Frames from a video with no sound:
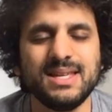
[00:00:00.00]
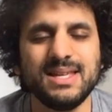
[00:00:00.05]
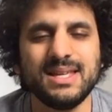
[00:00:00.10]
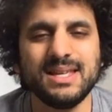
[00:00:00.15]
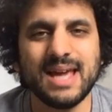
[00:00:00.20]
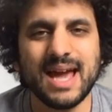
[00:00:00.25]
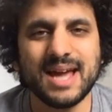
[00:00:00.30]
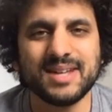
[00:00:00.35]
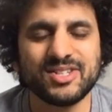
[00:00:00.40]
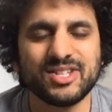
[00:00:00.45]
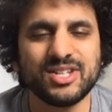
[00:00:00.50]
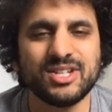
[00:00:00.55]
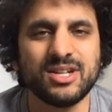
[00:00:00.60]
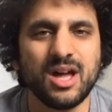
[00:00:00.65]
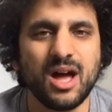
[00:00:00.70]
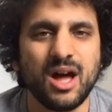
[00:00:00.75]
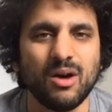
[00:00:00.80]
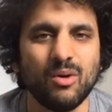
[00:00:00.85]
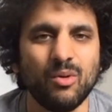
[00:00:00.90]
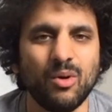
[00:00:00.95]
yes and
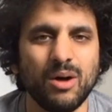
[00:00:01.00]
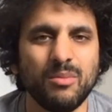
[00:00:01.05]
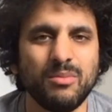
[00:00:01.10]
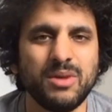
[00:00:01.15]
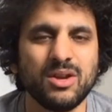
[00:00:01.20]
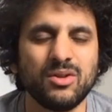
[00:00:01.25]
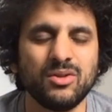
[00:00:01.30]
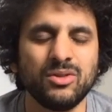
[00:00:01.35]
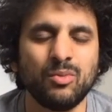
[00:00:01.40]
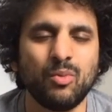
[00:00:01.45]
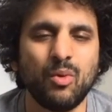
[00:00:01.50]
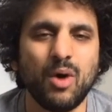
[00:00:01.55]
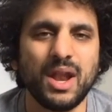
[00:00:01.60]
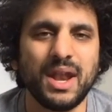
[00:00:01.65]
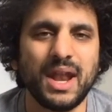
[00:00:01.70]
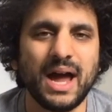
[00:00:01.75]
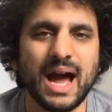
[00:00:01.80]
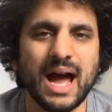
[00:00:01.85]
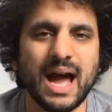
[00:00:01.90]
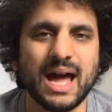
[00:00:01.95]
no. I mean, on the one
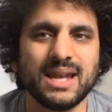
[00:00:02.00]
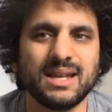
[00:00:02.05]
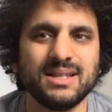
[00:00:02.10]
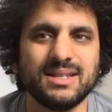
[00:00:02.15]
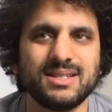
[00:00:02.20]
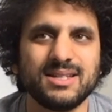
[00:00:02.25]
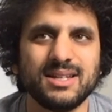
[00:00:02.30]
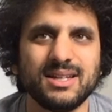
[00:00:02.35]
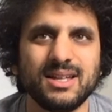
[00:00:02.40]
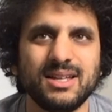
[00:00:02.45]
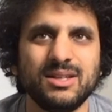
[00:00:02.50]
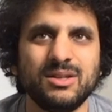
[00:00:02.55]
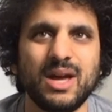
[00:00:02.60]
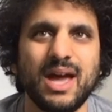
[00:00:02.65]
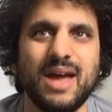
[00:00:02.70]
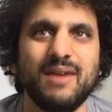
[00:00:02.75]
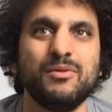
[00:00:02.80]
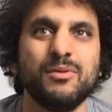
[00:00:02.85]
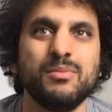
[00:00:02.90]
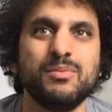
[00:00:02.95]
hand,
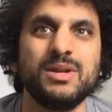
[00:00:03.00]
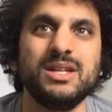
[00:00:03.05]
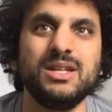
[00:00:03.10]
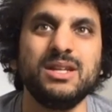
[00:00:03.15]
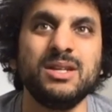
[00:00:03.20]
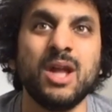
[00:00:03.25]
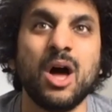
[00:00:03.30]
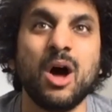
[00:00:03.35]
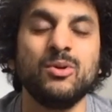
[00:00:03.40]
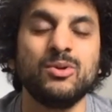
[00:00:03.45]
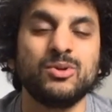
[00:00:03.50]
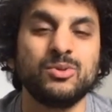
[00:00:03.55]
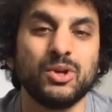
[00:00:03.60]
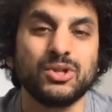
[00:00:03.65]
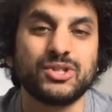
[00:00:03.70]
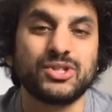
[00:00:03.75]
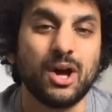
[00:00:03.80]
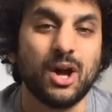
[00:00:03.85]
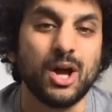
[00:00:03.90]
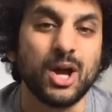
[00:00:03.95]
everybody knows
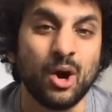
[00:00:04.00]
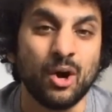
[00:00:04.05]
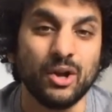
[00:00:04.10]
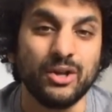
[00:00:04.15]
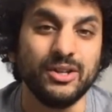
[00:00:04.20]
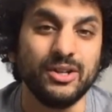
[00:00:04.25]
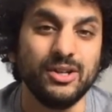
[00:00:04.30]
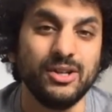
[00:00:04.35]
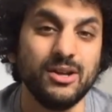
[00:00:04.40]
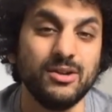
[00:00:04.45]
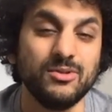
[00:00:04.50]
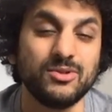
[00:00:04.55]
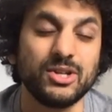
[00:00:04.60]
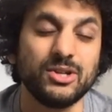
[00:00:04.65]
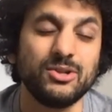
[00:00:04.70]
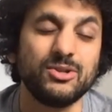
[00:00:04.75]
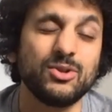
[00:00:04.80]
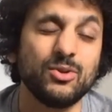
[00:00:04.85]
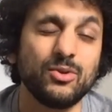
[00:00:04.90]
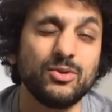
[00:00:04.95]
what's going on in the news, so
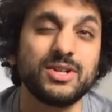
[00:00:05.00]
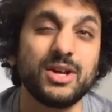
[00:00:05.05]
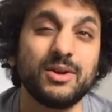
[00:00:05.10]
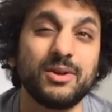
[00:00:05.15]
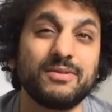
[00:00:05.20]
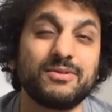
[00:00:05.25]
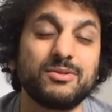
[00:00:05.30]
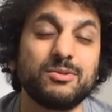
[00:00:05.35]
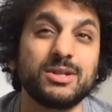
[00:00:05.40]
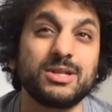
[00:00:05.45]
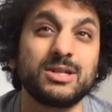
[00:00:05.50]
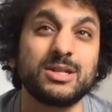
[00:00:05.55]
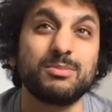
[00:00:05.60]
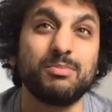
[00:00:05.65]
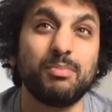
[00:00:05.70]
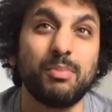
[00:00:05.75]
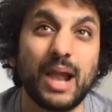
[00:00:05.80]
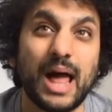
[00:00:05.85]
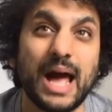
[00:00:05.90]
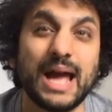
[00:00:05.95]
you sort of don't have to
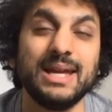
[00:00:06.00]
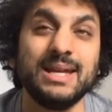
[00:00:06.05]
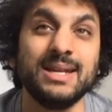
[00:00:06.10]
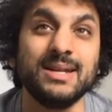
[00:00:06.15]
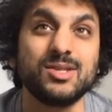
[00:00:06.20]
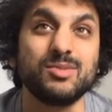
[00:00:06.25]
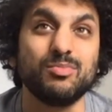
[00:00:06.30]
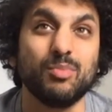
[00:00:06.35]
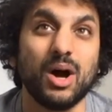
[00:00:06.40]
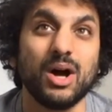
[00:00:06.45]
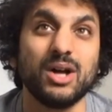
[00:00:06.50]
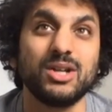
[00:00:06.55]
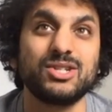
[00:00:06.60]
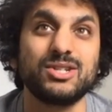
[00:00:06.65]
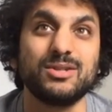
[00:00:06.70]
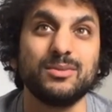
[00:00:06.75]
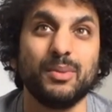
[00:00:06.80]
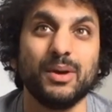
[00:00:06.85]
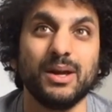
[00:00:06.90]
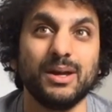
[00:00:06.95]
explain as
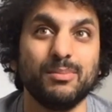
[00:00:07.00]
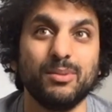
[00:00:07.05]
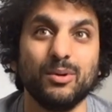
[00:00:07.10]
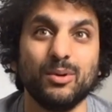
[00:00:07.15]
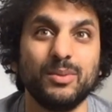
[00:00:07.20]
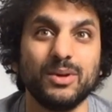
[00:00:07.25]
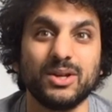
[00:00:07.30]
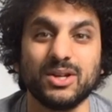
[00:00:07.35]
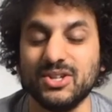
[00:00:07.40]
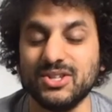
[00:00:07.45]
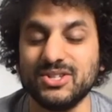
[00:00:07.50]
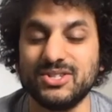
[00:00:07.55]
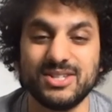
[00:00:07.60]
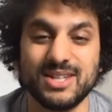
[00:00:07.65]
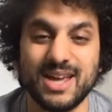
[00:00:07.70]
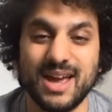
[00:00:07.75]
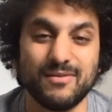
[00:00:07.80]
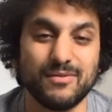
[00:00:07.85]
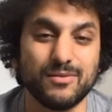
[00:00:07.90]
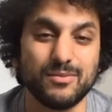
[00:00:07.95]
much to people because
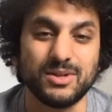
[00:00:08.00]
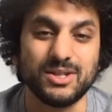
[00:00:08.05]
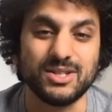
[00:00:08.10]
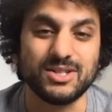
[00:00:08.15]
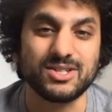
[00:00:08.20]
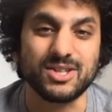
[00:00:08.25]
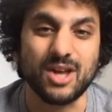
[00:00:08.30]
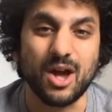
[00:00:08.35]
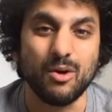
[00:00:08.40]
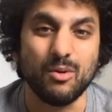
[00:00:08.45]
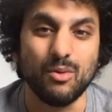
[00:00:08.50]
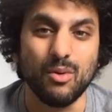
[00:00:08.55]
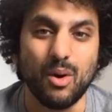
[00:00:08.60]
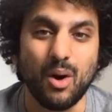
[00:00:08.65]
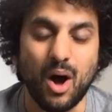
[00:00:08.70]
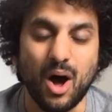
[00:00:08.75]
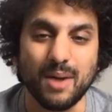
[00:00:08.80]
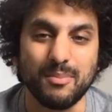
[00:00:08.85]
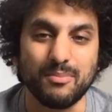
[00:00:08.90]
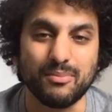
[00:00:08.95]
everybody's so
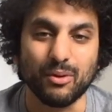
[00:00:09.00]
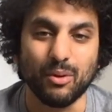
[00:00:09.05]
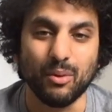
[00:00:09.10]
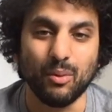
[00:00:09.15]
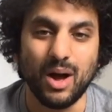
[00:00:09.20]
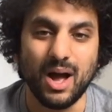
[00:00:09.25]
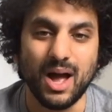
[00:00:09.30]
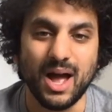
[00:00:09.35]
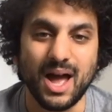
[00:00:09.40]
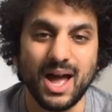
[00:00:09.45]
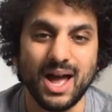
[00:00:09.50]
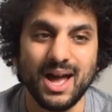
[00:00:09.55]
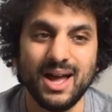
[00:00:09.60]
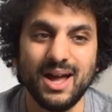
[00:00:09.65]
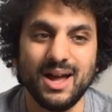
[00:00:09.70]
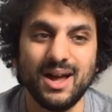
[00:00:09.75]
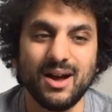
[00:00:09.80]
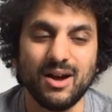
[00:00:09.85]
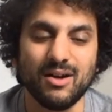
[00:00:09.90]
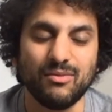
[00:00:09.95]
hyper aware
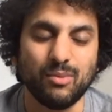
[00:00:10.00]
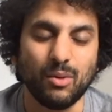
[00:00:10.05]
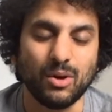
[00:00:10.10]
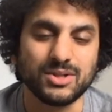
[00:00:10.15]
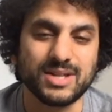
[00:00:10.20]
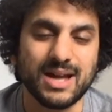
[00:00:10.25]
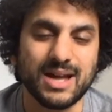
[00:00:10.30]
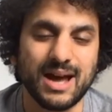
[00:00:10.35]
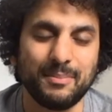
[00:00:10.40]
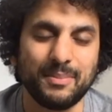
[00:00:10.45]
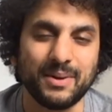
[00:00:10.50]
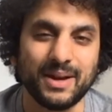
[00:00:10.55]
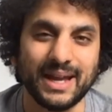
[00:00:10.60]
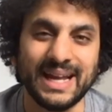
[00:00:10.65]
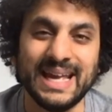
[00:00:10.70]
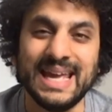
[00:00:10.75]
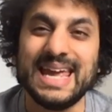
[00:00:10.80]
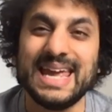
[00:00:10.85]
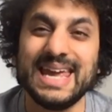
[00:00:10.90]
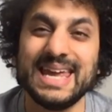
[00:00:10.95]
of what's
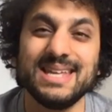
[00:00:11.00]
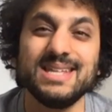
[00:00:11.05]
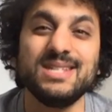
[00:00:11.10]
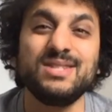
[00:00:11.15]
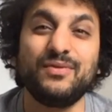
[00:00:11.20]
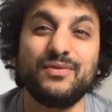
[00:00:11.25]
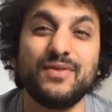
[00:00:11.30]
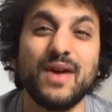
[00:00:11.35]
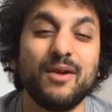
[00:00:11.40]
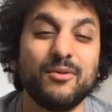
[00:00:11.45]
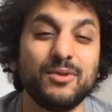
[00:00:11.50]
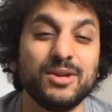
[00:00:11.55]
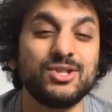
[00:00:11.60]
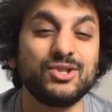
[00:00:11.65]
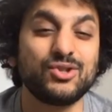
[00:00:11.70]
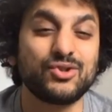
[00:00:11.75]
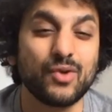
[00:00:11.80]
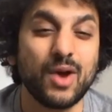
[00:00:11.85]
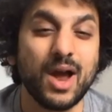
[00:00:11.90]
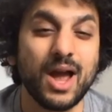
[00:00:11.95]
happening. It is very
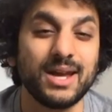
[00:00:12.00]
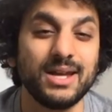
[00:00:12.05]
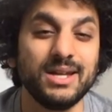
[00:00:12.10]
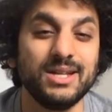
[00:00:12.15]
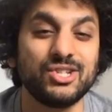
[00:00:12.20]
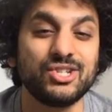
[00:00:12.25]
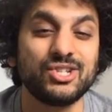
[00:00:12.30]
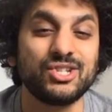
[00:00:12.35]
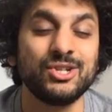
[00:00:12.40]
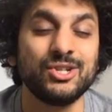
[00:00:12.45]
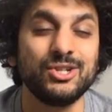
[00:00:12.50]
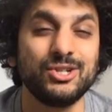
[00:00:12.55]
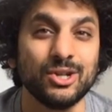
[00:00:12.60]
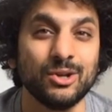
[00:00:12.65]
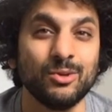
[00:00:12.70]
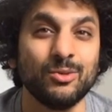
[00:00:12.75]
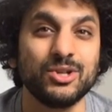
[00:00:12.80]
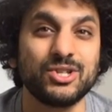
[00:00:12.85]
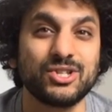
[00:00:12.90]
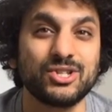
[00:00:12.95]
strange to
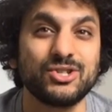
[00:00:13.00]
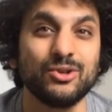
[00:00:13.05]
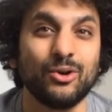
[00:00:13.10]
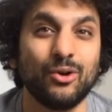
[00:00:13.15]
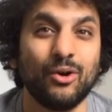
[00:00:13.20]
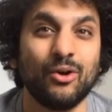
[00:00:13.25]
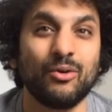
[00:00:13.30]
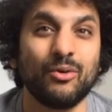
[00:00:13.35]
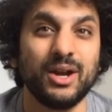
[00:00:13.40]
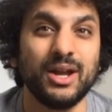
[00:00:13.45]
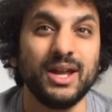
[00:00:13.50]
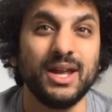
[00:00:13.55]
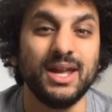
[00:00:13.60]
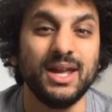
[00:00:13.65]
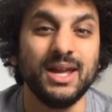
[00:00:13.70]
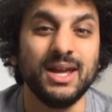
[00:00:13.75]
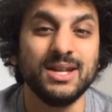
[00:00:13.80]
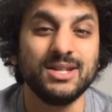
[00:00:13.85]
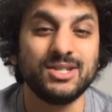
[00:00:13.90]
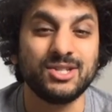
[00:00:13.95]
do a
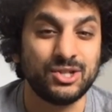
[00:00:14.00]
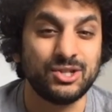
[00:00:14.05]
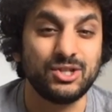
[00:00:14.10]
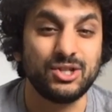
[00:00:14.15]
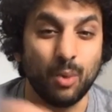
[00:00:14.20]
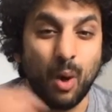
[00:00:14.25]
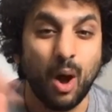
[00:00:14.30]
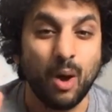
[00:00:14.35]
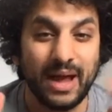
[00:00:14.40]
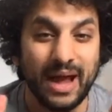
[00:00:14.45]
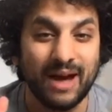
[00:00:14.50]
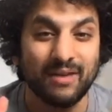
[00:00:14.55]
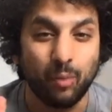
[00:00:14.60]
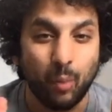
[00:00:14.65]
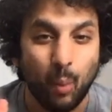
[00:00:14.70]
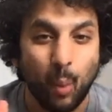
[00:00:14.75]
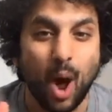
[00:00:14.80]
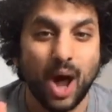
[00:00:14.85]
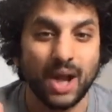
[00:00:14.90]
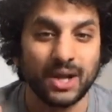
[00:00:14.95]
story, to, to only have
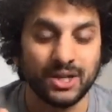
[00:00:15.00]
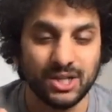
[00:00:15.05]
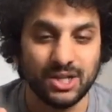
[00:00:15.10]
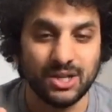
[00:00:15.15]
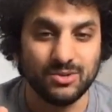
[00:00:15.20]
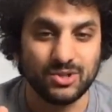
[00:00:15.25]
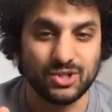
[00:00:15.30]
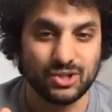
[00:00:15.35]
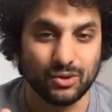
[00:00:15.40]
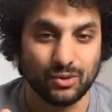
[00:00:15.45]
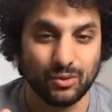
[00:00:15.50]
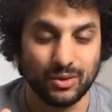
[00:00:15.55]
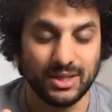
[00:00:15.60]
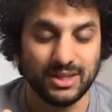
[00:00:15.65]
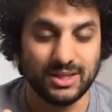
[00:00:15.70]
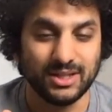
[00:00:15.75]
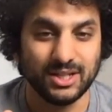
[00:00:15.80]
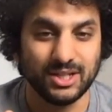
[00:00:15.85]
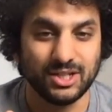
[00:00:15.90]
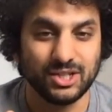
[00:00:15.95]
one news story
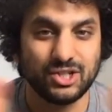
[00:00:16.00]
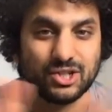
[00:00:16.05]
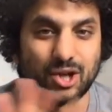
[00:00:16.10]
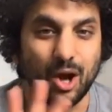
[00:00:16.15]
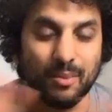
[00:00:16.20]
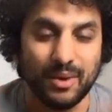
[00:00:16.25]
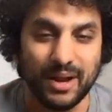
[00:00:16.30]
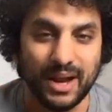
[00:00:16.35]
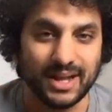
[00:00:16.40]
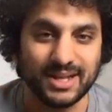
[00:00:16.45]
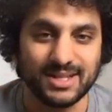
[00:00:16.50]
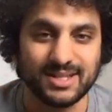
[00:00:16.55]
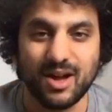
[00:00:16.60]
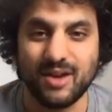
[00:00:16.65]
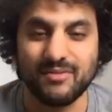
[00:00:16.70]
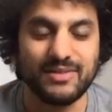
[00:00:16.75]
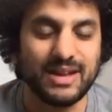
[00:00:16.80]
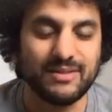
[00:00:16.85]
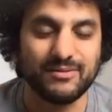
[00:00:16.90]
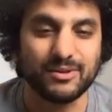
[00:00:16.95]
that dominates.
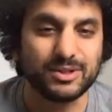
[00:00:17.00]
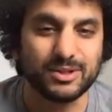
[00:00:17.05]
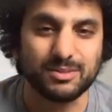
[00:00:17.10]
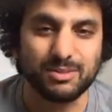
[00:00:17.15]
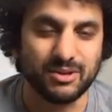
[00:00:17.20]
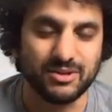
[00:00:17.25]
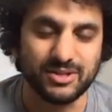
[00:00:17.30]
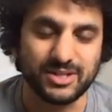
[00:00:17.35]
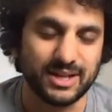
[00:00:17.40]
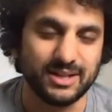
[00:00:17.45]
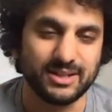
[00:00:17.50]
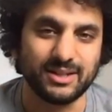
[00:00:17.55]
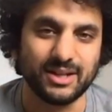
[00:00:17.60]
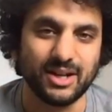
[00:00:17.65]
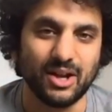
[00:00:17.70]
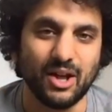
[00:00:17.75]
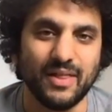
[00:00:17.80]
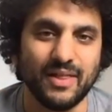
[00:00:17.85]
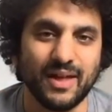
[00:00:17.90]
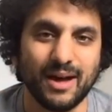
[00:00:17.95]
I've never experienced anything
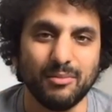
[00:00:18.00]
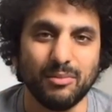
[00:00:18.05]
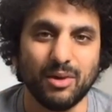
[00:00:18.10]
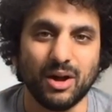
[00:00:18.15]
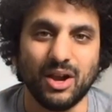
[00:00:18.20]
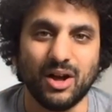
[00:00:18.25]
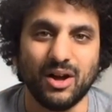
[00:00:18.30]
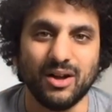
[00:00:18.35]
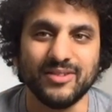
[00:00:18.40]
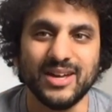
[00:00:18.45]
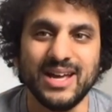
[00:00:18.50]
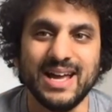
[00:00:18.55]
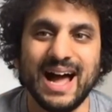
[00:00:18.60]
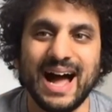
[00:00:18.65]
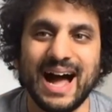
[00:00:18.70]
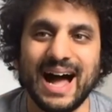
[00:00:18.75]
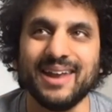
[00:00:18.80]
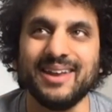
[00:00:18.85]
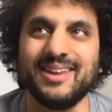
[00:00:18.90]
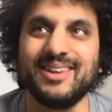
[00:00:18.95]
like that in my life.
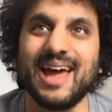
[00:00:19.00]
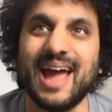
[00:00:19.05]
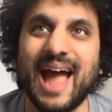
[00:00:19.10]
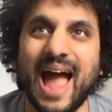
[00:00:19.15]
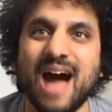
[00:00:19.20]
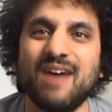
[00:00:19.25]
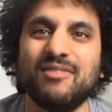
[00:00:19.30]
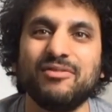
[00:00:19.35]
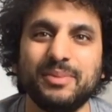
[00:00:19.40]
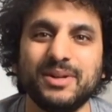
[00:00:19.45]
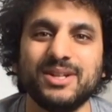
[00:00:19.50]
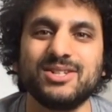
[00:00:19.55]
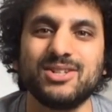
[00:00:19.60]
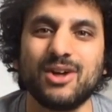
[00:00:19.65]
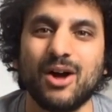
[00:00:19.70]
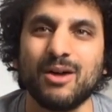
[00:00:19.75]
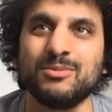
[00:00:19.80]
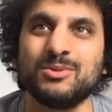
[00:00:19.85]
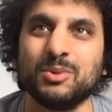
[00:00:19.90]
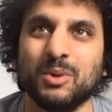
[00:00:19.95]
And there have been
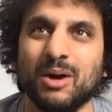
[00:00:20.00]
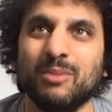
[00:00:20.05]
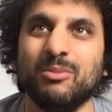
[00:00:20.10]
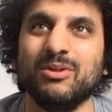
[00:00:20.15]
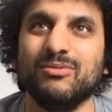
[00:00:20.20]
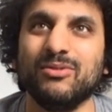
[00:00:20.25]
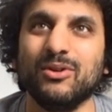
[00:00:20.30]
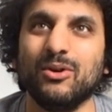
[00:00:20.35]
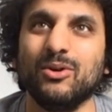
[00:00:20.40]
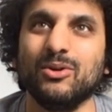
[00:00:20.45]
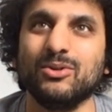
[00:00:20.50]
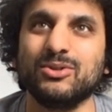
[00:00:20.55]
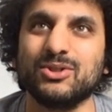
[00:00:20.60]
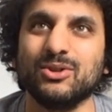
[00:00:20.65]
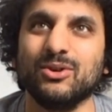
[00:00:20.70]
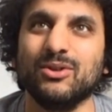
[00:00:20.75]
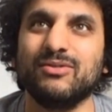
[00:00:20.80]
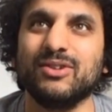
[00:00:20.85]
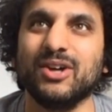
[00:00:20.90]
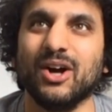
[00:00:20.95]
times where we've all
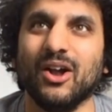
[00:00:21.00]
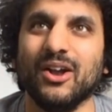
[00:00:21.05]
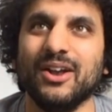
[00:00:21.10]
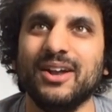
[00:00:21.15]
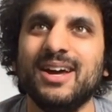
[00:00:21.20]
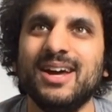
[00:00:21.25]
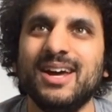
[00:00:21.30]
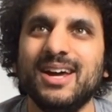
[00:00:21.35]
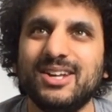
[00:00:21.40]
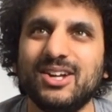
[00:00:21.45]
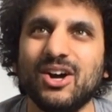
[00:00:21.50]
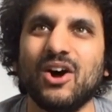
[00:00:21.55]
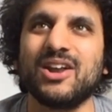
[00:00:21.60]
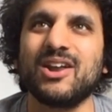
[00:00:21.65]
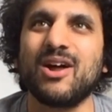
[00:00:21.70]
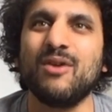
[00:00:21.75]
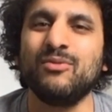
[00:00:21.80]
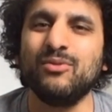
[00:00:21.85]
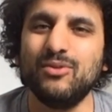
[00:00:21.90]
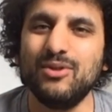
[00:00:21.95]
sort of gone, God,
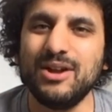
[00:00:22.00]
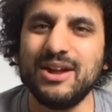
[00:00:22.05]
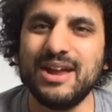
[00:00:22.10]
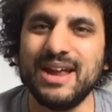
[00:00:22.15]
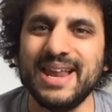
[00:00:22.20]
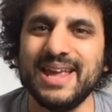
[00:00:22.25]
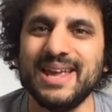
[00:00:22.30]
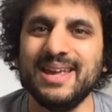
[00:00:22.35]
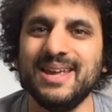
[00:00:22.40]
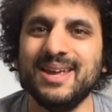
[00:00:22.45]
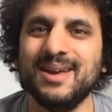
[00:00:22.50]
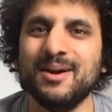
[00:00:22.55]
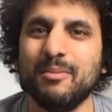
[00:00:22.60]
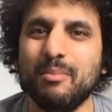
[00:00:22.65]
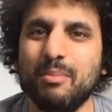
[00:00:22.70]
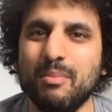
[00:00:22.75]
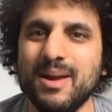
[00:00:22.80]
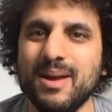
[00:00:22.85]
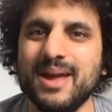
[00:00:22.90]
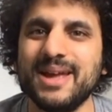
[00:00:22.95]
I really
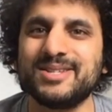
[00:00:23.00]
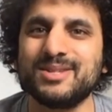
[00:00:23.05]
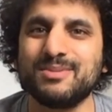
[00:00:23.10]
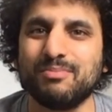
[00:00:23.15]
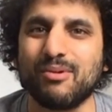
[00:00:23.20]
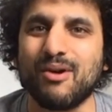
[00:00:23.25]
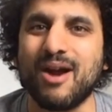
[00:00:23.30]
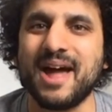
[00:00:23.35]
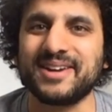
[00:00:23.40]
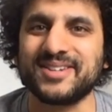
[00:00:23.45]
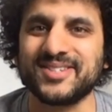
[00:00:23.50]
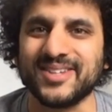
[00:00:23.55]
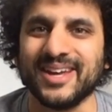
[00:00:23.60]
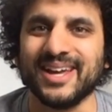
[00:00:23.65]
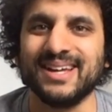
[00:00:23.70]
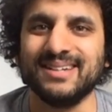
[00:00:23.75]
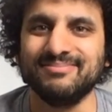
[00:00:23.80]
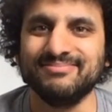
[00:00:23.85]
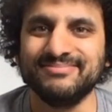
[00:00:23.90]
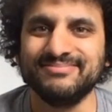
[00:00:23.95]
miss
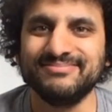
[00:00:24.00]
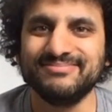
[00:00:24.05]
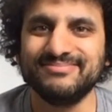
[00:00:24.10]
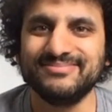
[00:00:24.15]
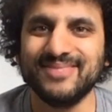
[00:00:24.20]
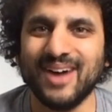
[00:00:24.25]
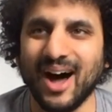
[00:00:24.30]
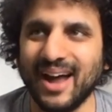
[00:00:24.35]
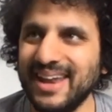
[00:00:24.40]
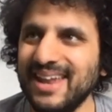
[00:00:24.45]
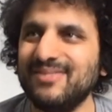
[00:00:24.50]
Brexit. I